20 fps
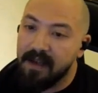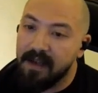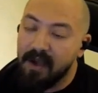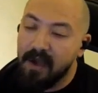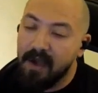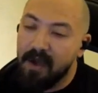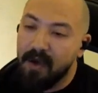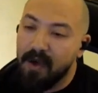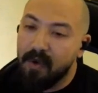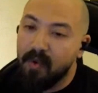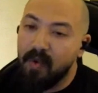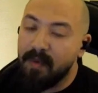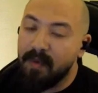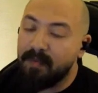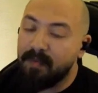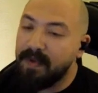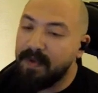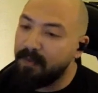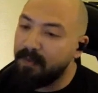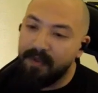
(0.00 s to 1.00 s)
when
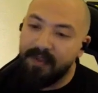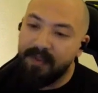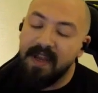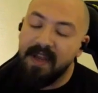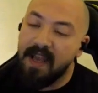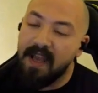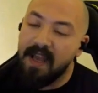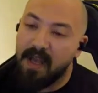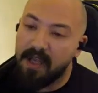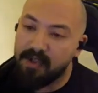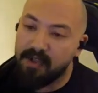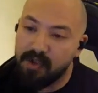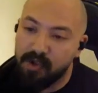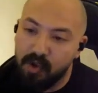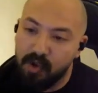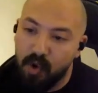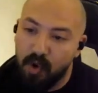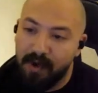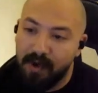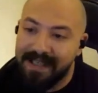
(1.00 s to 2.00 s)
people think about
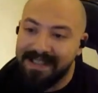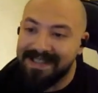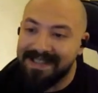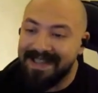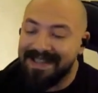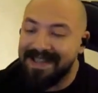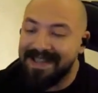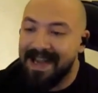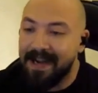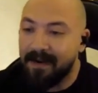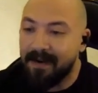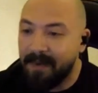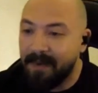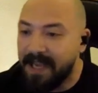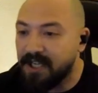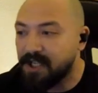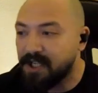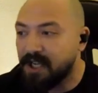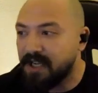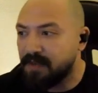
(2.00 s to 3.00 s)
stories and
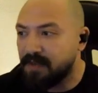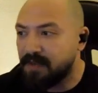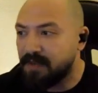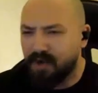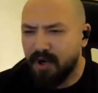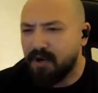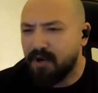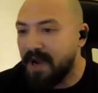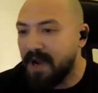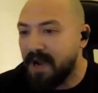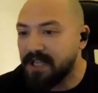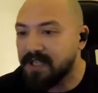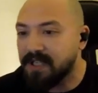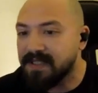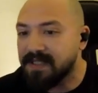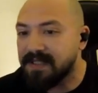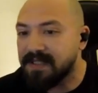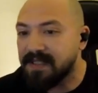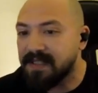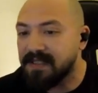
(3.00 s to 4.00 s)
narration and progression
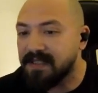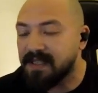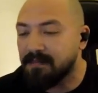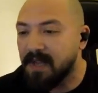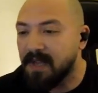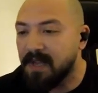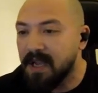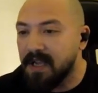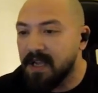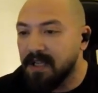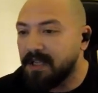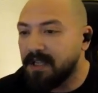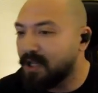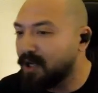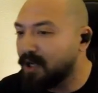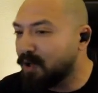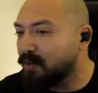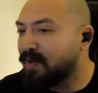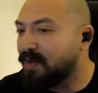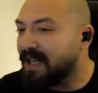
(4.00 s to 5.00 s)
system, they
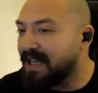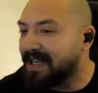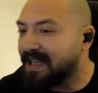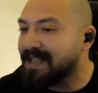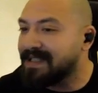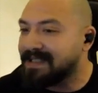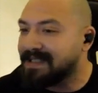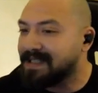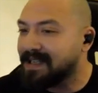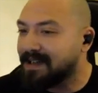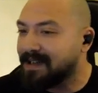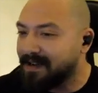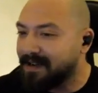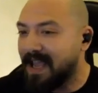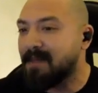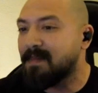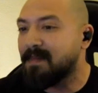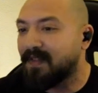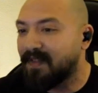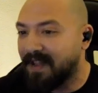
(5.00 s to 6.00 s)
don't really consider
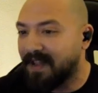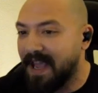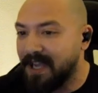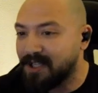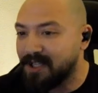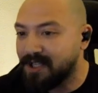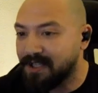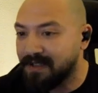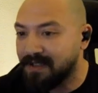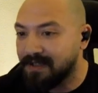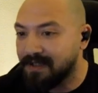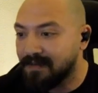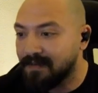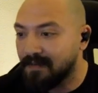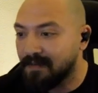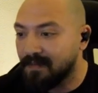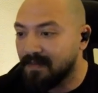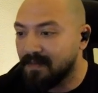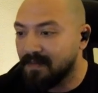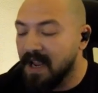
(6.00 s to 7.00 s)
gamification.
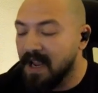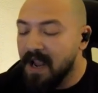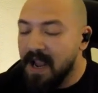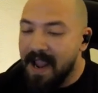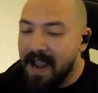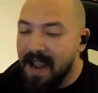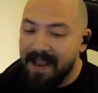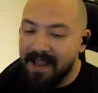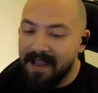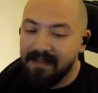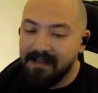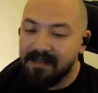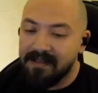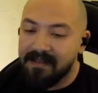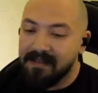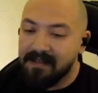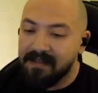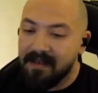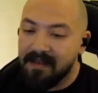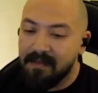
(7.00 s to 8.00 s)
And
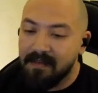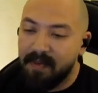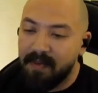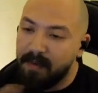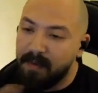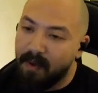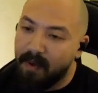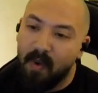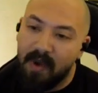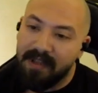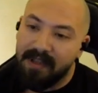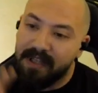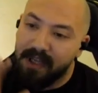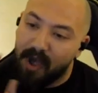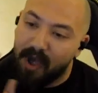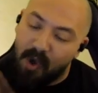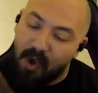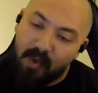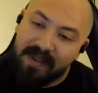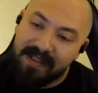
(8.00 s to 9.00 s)
people, when they
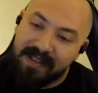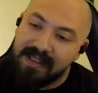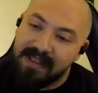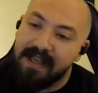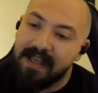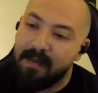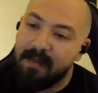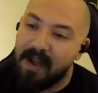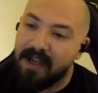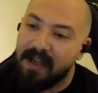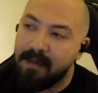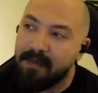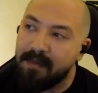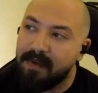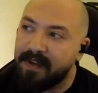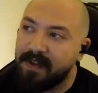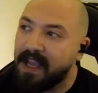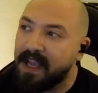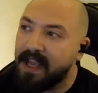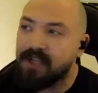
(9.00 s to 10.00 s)
always think about
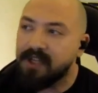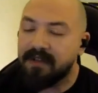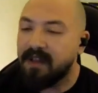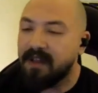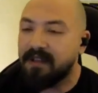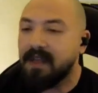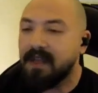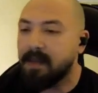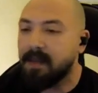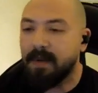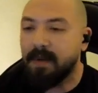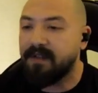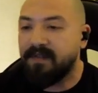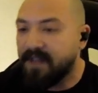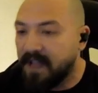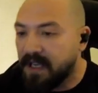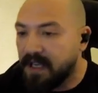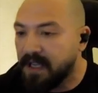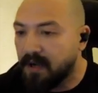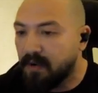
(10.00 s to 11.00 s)
gamification, they think about a
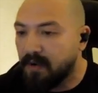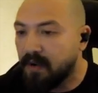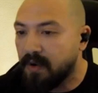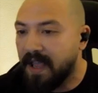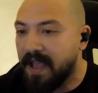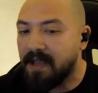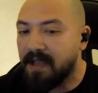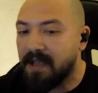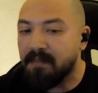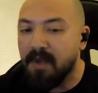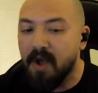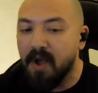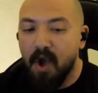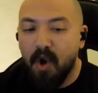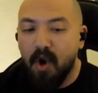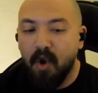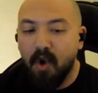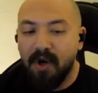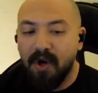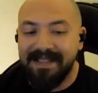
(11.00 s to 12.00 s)
video game
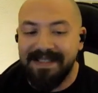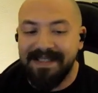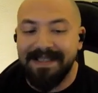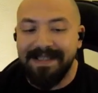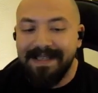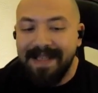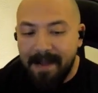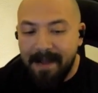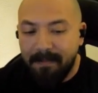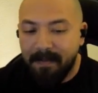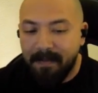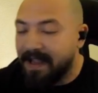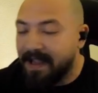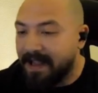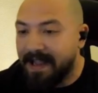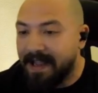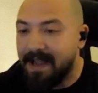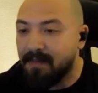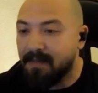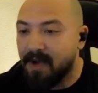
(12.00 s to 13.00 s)
or slapping a
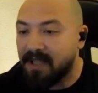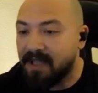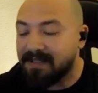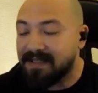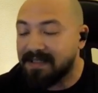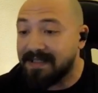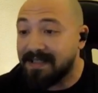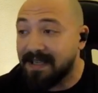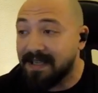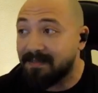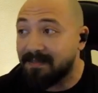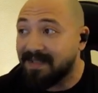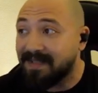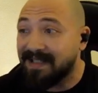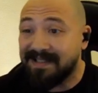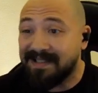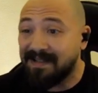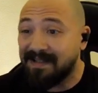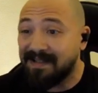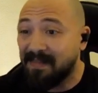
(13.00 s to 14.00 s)
game onto something
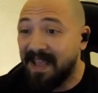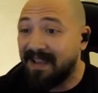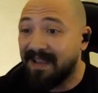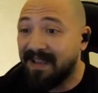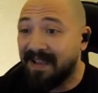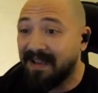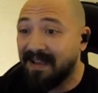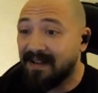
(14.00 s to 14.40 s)
to make it